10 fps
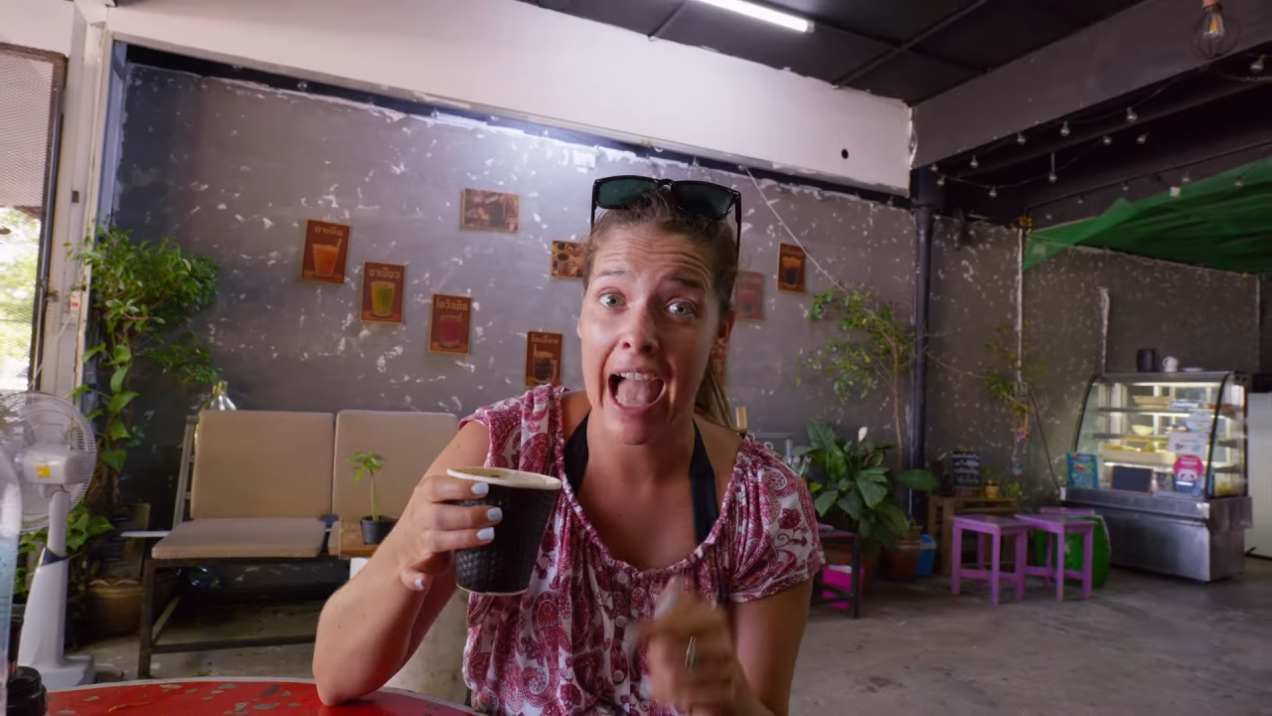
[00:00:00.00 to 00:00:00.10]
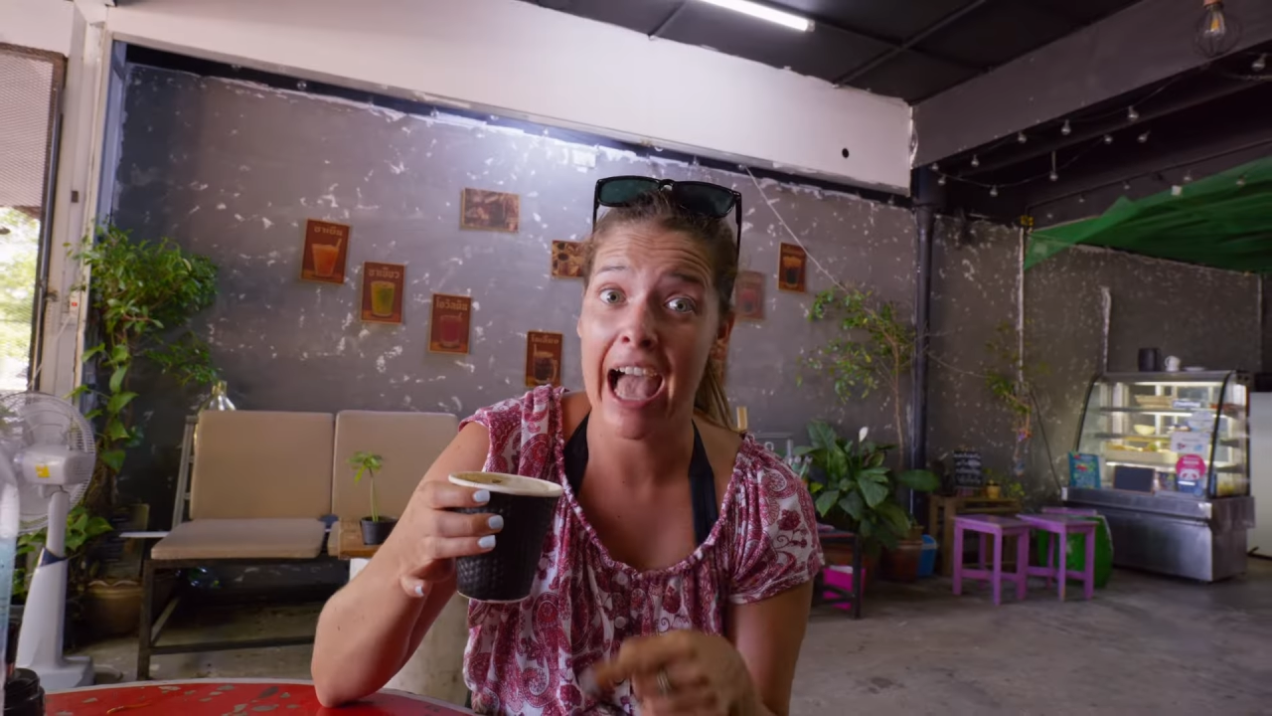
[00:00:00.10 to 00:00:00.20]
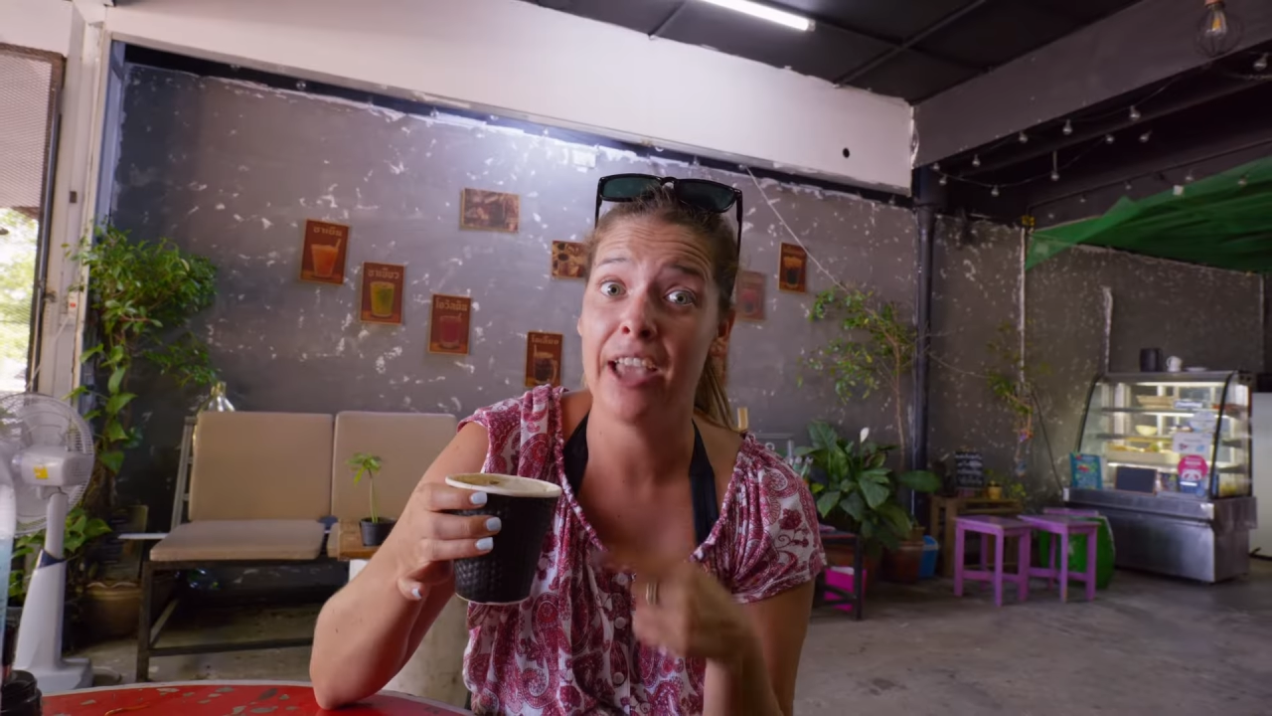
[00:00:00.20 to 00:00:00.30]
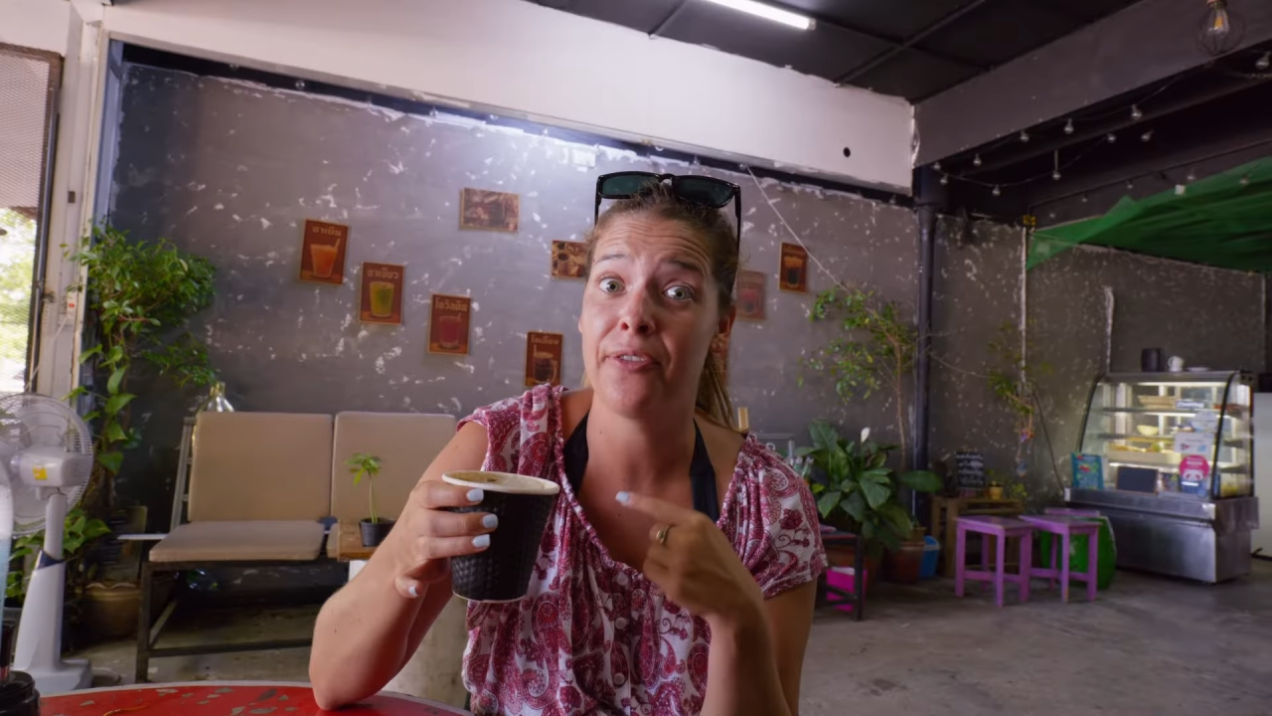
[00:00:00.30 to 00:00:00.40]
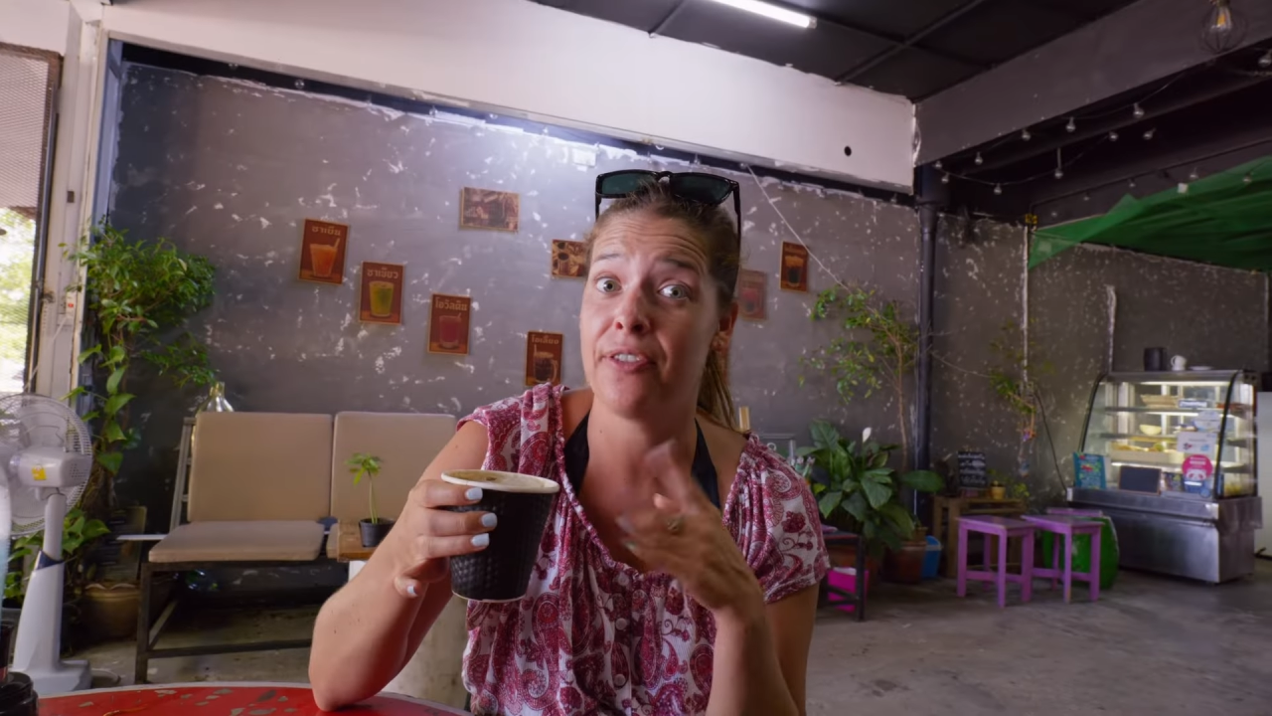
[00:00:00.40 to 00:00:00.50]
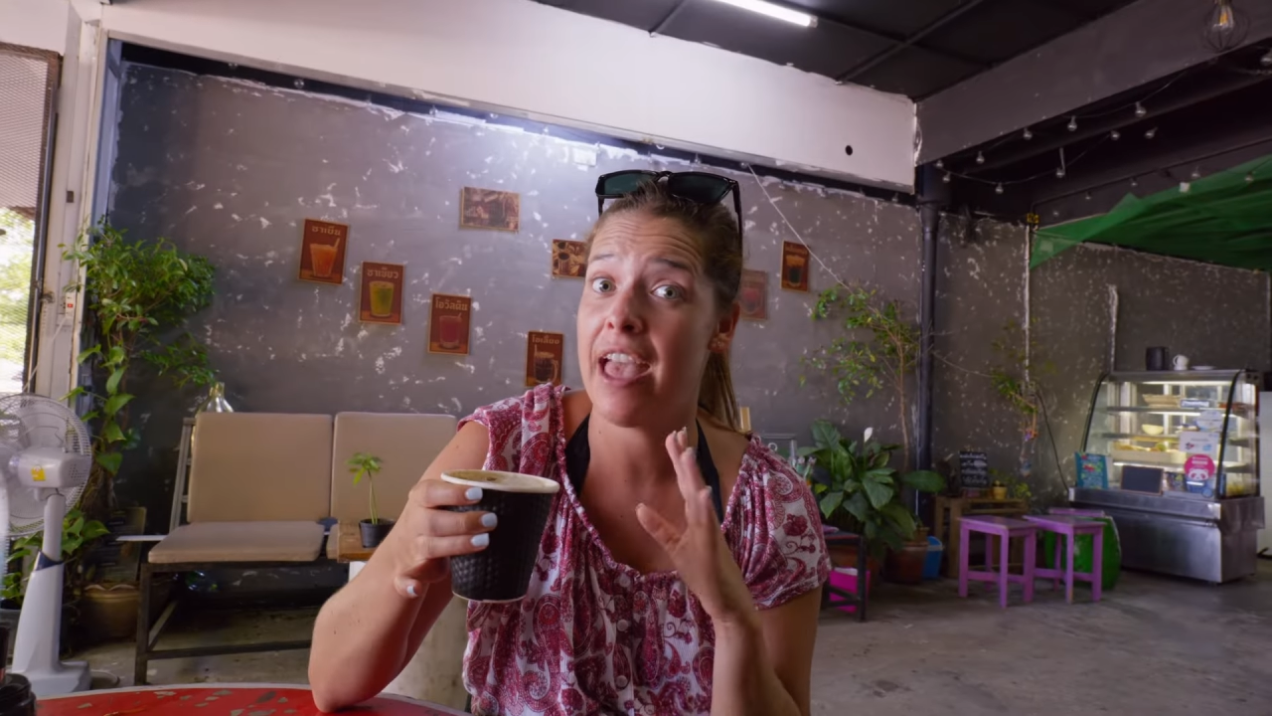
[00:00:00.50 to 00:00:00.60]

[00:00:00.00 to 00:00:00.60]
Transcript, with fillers: I've